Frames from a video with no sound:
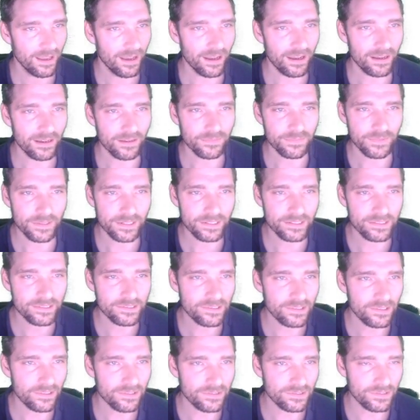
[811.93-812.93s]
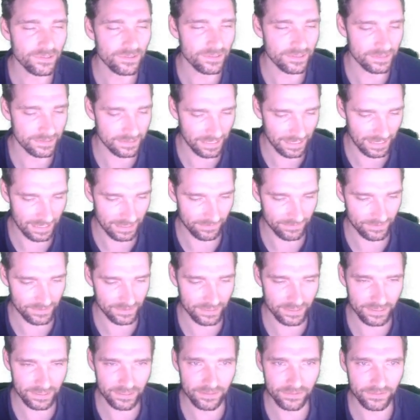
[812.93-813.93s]
Um, there is also this
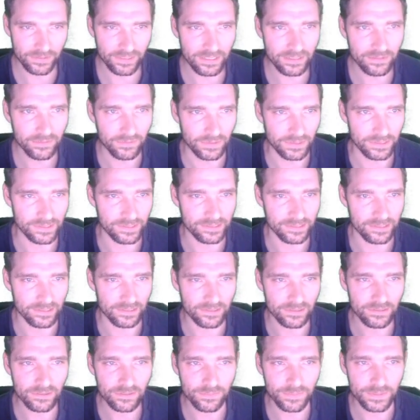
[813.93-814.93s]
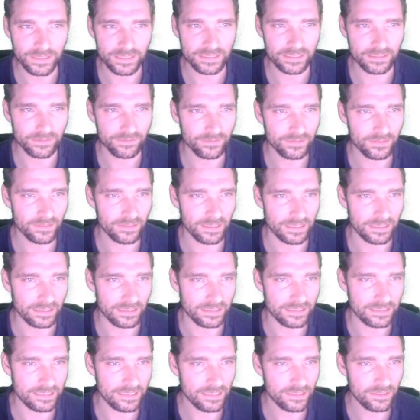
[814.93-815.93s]
AFCEA grant, which is a little bit different. Like
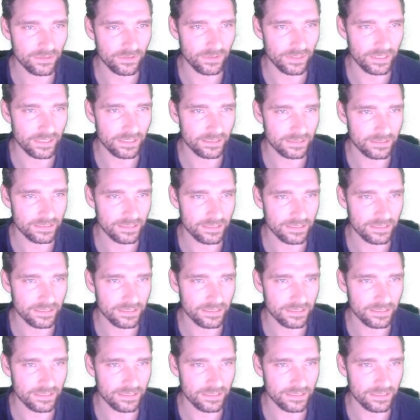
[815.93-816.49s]
the TEACH grant